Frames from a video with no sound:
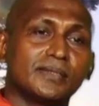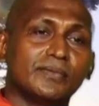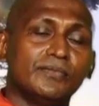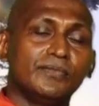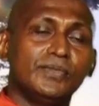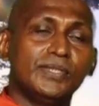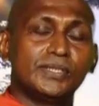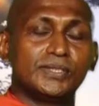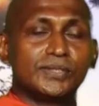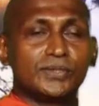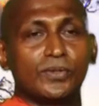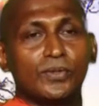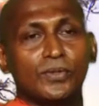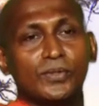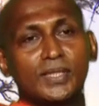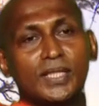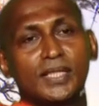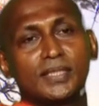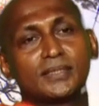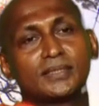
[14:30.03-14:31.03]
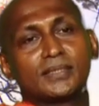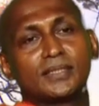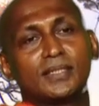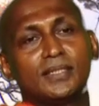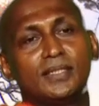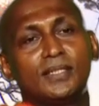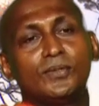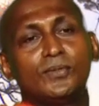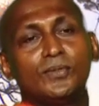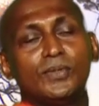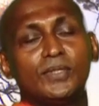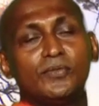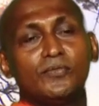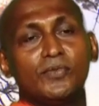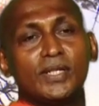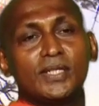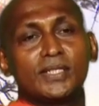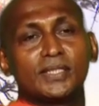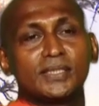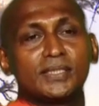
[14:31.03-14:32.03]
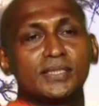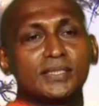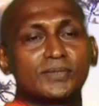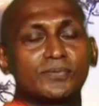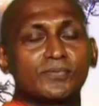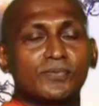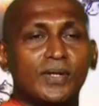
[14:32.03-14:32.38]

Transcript: We saw that new inventors